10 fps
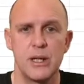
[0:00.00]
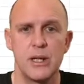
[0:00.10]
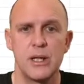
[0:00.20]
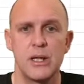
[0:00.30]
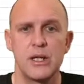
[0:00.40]

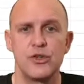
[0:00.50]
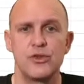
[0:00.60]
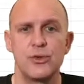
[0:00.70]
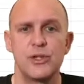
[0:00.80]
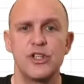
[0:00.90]
it
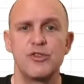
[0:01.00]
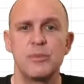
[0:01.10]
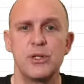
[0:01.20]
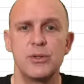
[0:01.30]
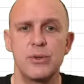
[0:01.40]
should give me
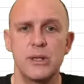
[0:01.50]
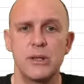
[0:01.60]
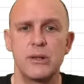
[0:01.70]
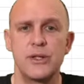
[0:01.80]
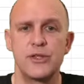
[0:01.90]

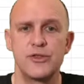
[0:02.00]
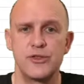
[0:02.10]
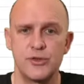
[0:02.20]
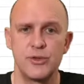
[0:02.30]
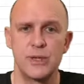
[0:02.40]
unique
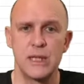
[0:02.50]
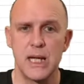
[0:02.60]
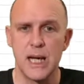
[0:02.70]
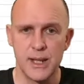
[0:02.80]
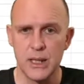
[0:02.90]
lists for the
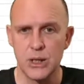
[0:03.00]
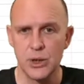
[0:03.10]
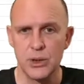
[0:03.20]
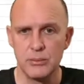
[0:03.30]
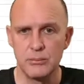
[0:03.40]
other
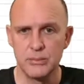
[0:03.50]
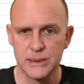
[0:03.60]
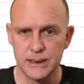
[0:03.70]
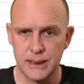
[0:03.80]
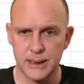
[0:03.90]

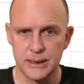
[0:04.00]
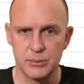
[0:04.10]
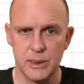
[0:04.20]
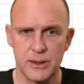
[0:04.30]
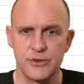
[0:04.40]
columns as
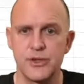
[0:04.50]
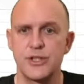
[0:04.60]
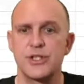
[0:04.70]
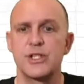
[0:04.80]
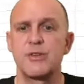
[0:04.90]
well. So
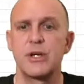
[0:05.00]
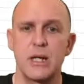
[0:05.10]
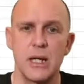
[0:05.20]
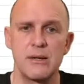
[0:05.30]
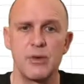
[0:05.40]
this is a very
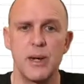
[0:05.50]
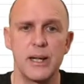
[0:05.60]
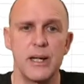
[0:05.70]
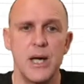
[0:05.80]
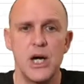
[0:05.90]
clever
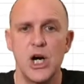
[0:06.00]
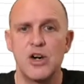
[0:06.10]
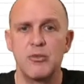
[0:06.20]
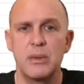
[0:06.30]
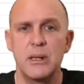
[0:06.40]
way
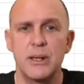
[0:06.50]
of building